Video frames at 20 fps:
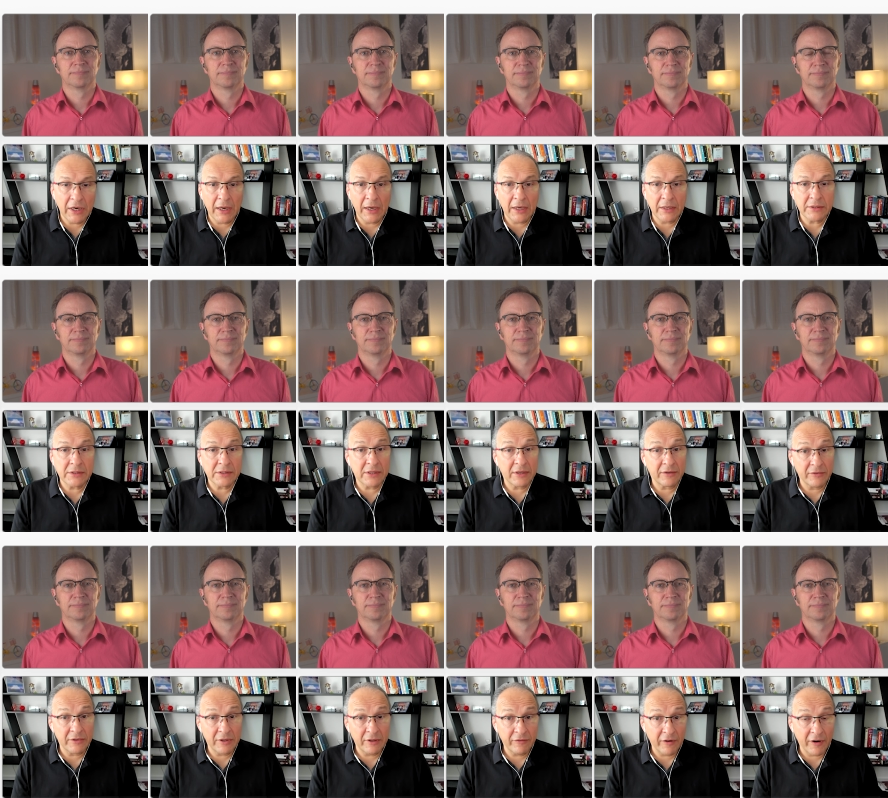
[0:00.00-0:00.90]
Speaker 1: as
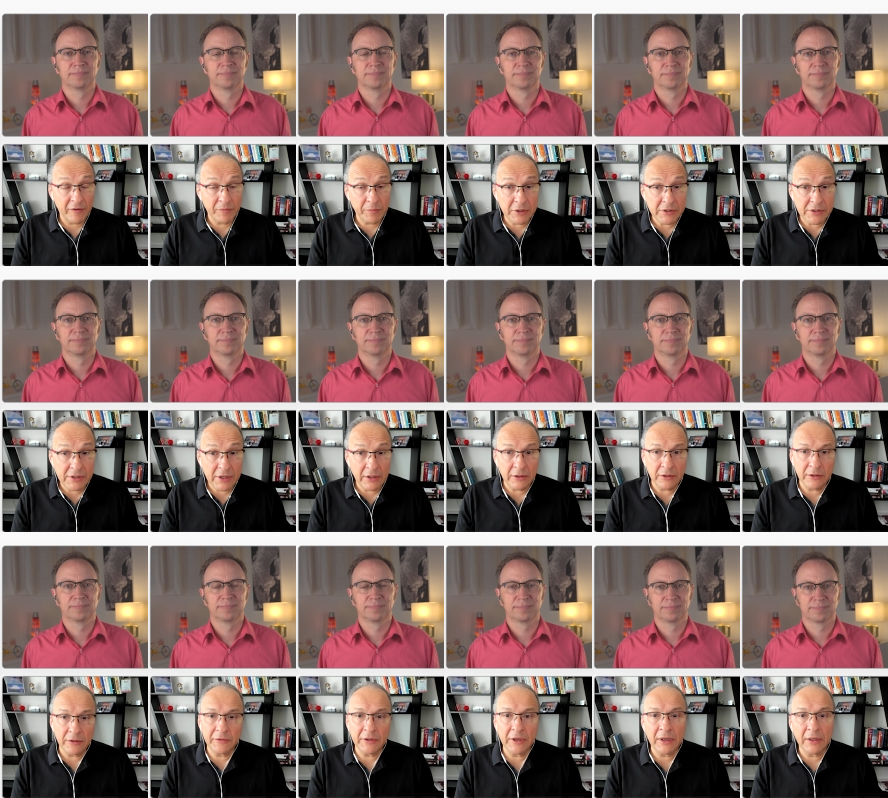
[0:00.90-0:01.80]
seventy-five percent
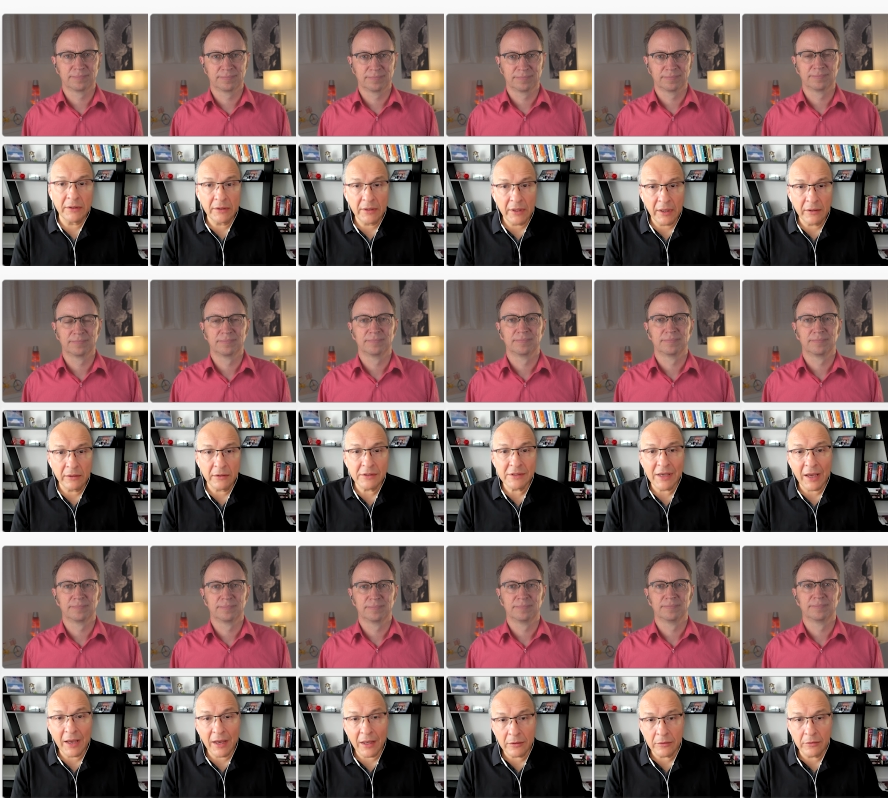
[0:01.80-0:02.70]
of the container's
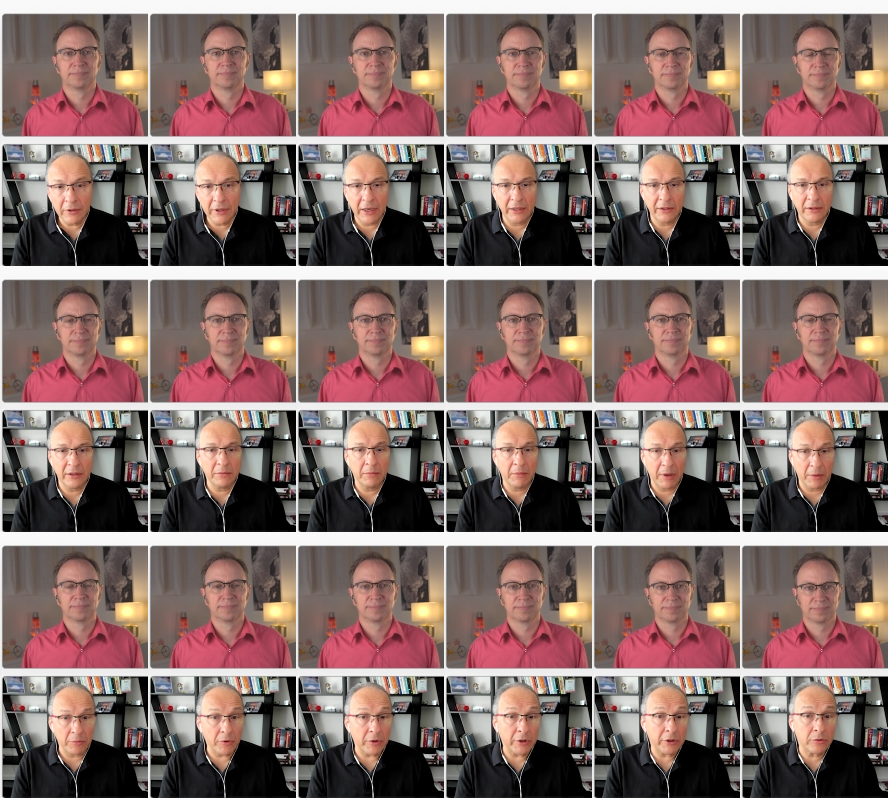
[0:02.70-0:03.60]
allocated
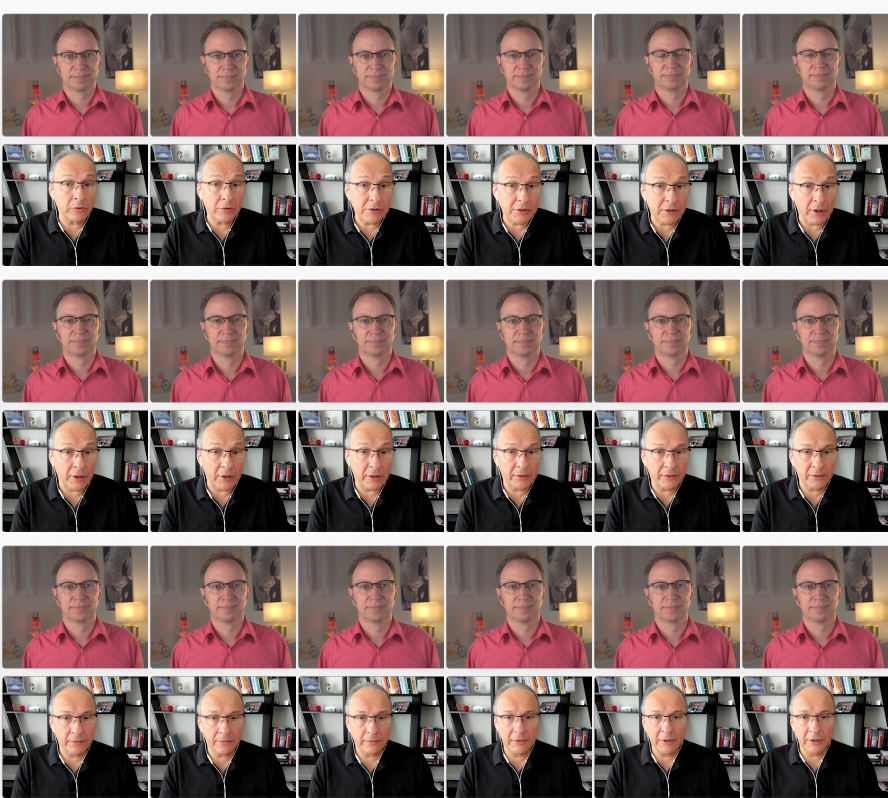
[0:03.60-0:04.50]
memory to start.
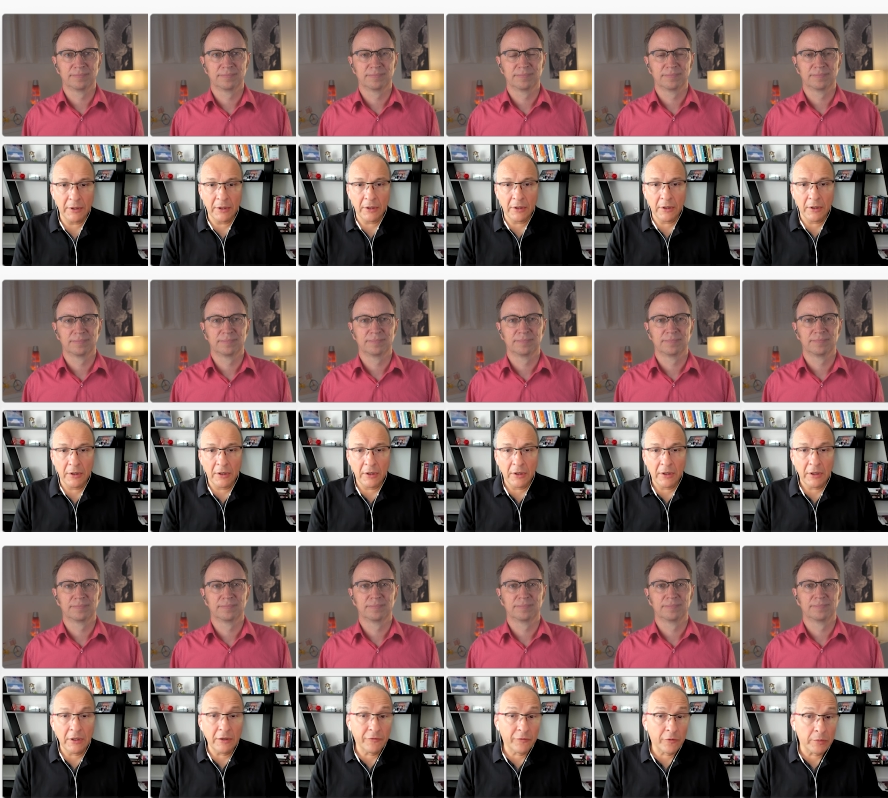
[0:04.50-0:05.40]

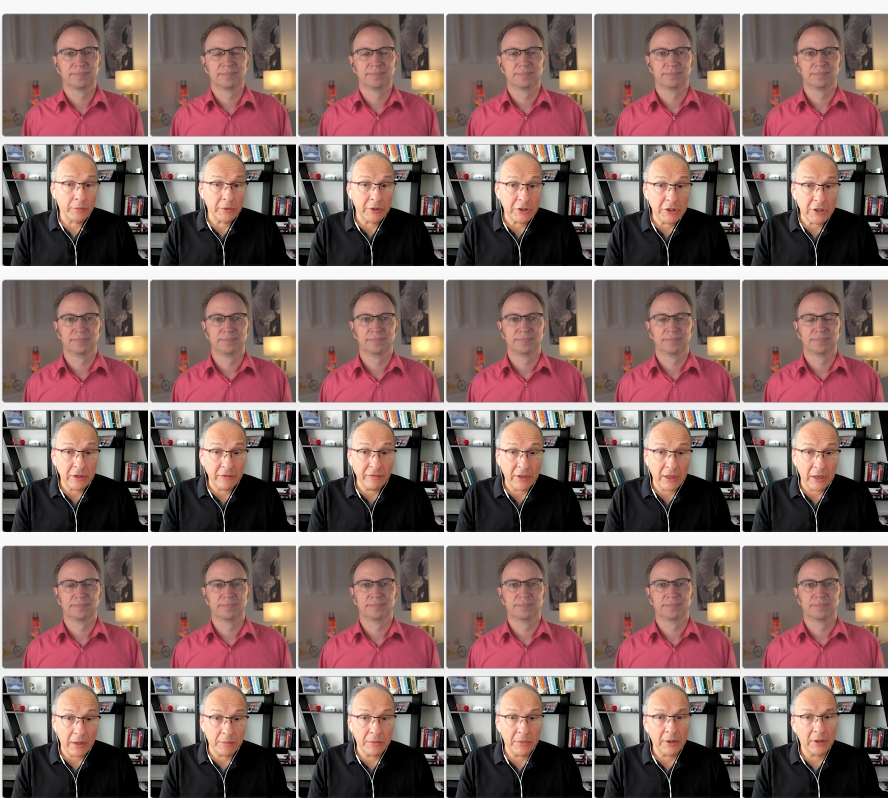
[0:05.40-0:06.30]
Inform the J V
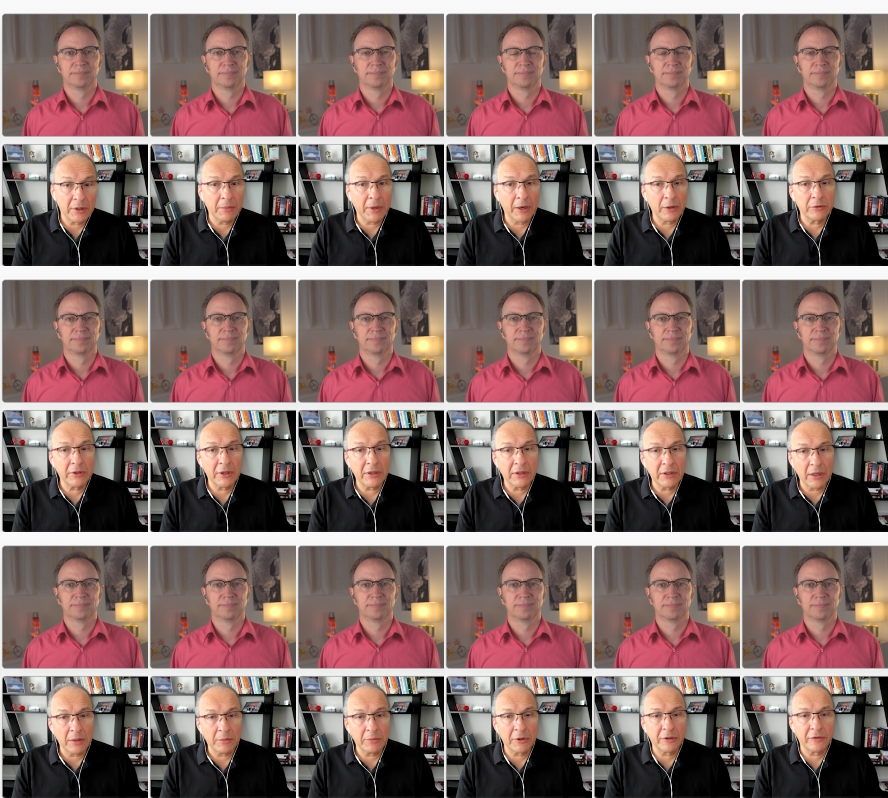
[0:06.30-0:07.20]
M about the
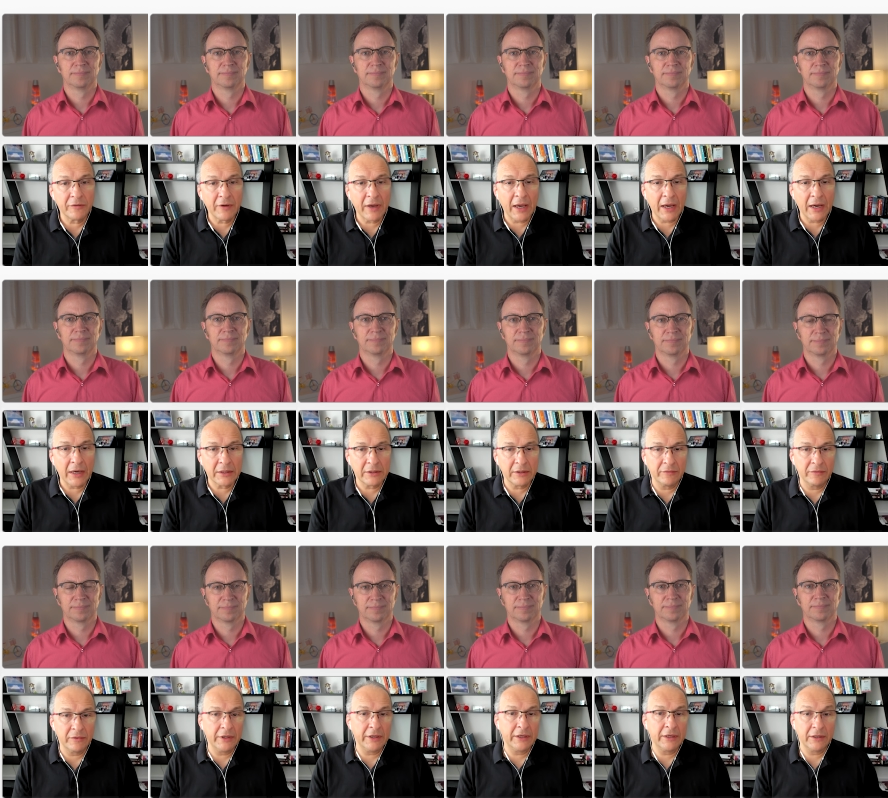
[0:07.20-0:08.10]
number of
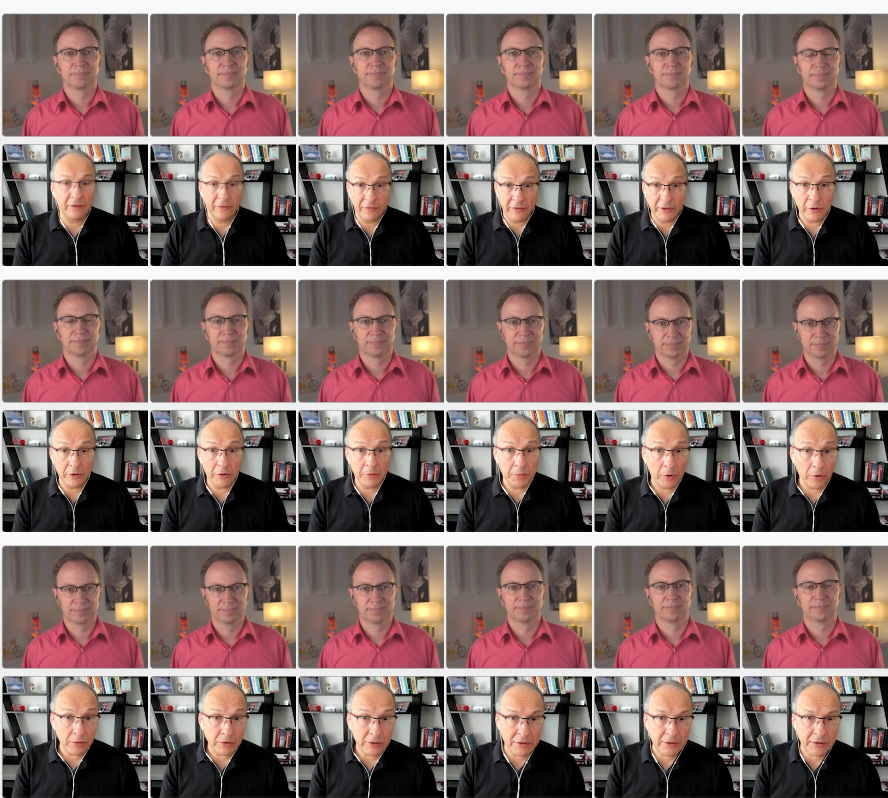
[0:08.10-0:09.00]
actively configured
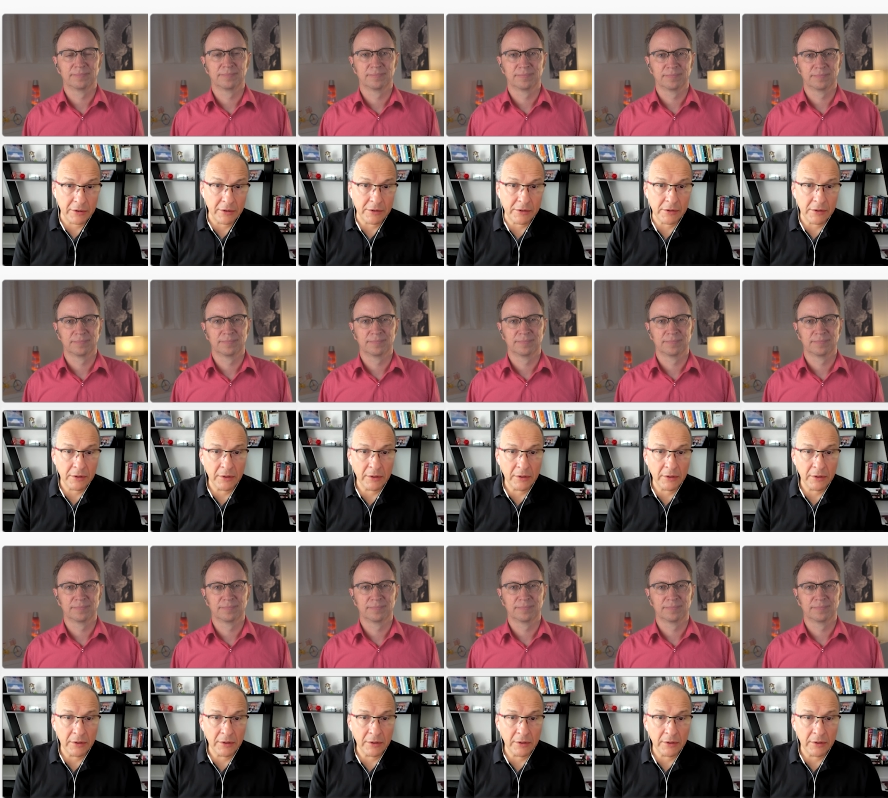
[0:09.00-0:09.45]
processors.